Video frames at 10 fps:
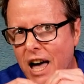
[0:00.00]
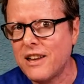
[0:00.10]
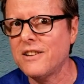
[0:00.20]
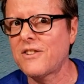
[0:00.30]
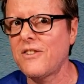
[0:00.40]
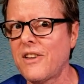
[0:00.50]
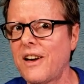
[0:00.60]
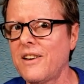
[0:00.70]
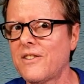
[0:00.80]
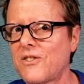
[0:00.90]
You did see
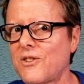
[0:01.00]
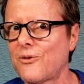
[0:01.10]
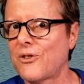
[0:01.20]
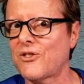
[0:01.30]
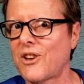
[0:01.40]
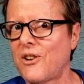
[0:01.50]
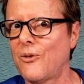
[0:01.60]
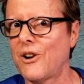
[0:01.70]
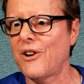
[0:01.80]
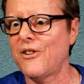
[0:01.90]
that. It's still for sale,
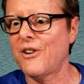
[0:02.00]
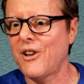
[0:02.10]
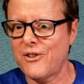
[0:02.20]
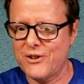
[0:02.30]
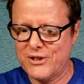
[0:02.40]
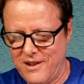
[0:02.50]
$100.